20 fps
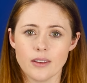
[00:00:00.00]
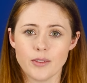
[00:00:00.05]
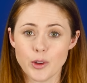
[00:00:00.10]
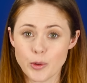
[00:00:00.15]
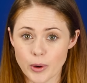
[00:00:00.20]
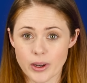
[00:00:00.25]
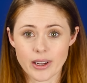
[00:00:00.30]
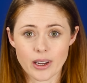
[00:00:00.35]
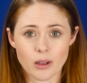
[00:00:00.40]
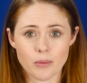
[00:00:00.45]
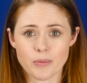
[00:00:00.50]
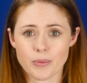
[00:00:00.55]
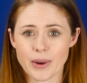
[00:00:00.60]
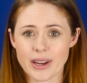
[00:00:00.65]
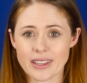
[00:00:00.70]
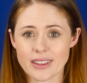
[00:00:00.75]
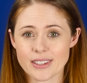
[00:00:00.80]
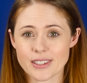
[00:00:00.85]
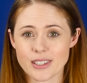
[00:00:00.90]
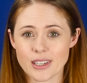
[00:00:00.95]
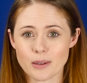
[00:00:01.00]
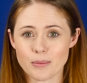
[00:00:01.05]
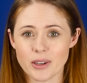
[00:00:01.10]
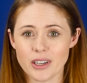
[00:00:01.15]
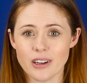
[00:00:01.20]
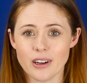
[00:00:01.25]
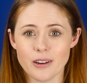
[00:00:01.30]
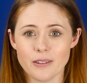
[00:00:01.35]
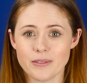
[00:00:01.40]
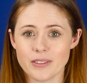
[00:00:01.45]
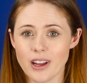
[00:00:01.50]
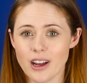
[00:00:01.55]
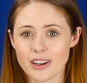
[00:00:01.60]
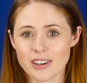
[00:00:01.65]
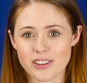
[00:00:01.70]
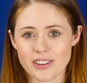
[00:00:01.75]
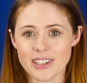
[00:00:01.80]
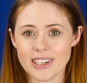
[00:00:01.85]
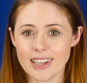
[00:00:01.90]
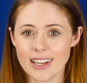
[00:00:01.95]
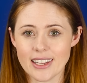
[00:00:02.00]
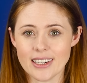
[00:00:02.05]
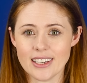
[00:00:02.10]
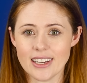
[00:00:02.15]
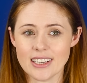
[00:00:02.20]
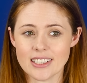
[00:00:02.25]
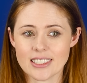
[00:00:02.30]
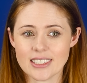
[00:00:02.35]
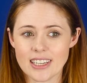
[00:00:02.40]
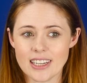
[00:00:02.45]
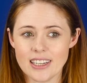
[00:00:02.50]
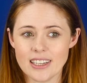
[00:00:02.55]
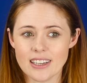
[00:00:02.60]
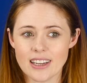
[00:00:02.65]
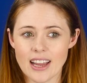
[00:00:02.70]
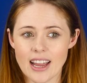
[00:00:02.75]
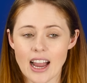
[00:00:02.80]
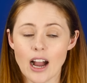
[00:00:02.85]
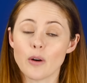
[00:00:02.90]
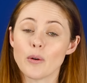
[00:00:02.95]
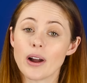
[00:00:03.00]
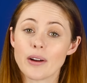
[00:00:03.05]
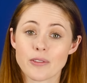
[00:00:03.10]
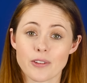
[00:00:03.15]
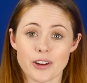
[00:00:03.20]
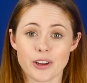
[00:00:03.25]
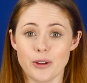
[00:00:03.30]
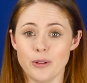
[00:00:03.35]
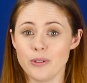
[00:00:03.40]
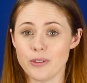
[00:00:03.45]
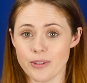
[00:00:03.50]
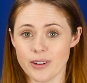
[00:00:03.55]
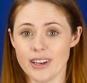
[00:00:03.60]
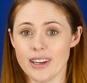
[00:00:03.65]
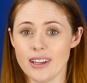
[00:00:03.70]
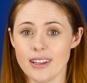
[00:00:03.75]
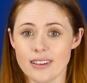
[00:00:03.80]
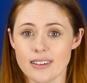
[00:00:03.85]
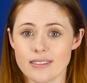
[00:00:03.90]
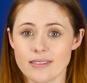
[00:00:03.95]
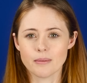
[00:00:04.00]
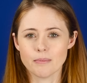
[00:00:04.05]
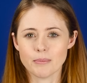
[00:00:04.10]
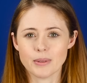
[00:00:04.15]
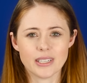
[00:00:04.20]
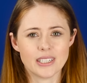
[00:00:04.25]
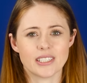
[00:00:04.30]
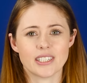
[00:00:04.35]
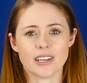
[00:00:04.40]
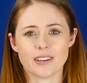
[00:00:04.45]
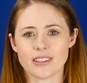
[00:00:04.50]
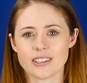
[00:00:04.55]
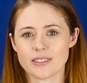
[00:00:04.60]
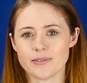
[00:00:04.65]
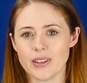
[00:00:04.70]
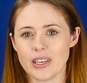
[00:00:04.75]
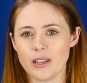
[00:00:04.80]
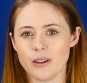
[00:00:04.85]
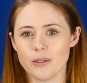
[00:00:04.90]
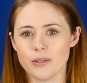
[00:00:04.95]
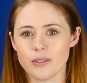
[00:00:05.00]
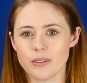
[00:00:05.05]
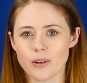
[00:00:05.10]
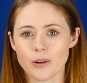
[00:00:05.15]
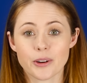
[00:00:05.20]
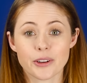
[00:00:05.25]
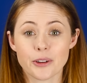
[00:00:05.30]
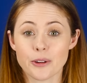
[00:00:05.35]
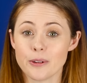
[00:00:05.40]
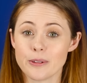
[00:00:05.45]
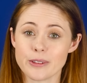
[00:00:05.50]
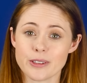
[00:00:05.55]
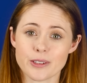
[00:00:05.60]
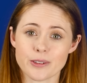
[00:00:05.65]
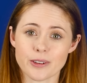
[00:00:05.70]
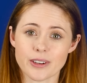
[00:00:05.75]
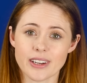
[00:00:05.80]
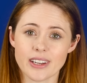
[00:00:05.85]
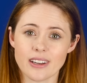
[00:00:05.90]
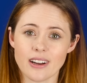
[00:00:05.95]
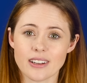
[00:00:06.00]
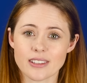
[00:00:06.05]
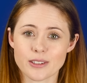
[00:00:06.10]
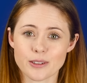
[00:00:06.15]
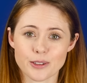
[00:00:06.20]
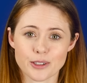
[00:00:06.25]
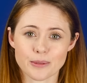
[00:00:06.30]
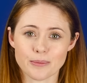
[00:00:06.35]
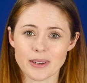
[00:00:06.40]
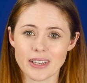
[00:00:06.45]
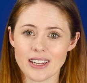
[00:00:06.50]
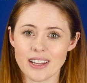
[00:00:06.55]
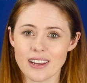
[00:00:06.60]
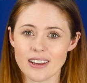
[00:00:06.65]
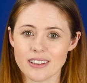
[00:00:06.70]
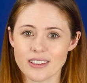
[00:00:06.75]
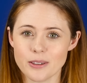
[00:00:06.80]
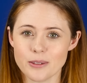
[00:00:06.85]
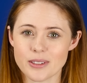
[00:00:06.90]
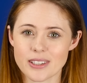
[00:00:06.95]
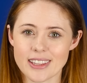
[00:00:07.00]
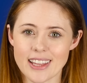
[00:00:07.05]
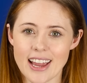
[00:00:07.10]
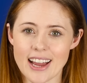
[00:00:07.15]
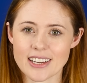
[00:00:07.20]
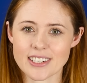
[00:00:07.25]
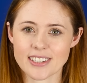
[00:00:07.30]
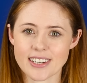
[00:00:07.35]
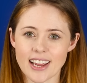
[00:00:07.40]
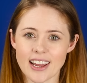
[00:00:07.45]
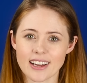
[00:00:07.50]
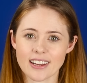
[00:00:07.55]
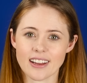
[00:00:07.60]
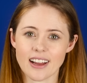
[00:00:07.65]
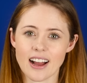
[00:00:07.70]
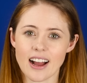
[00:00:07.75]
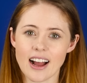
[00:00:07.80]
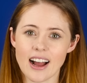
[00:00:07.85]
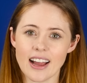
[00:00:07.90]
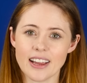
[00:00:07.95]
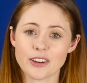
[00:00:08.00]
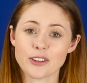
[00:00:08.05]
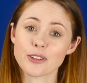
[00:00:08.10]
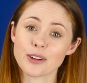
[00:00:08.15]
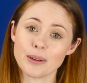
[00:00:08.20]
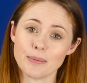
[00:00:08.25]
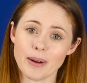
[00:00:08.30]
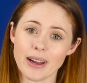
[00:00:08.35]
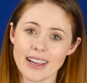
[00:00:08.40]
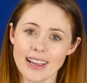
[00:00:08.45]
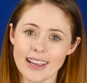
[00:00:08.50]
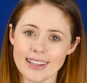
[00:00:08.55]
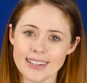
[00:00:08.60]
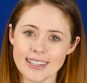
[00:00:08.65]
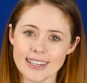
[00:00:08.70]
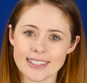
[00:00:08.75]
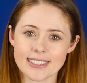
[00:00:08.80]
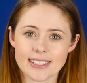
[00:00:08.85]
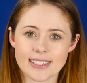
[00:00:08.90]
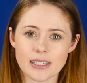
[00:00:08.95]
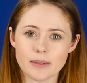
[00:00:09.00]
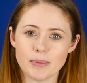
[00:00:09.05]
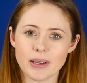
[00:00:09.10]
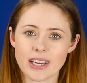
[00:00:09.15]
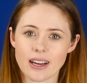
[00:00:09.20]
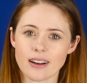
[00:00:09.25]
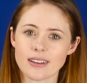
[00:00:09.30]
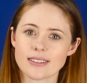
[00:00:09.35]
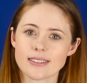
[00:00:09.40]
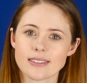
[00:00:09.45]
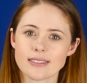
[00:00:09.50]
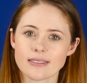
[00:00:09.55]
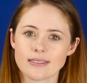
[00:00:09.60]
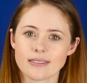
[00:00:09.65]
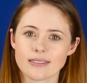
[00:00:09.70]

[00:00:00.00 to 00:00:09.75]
If you want to help break the stigma of not treating A D H D, however you treat it, please share this video or your own story on social media using the hashtag I treat my A D H D because.